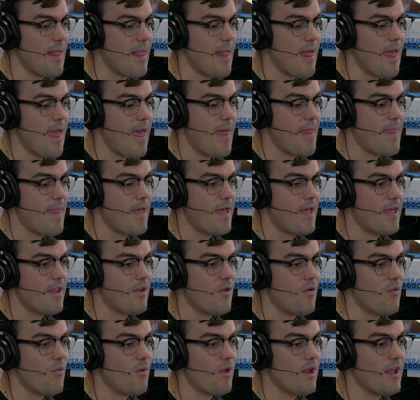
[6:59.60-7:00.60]
And then
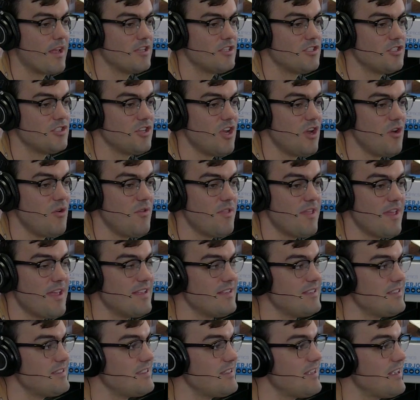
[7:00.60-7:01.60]
when I show
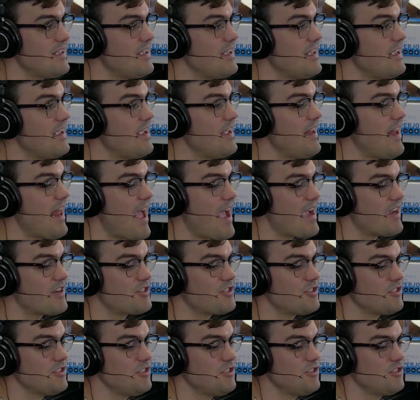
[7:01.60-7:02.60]
this, it
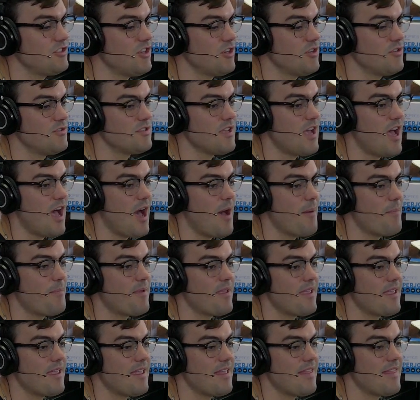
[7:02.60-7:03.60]
actually shows up
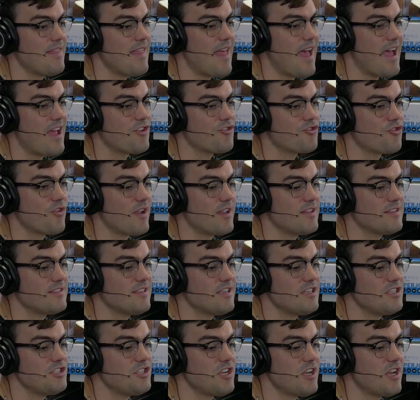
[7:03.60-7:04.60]
in that
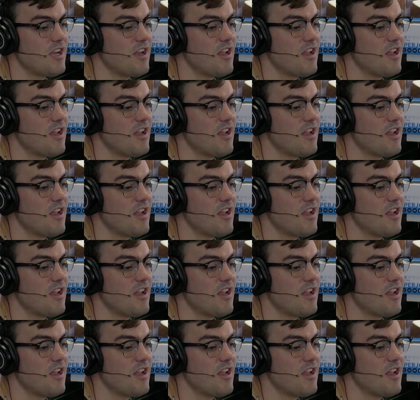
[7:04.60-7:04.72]
transition.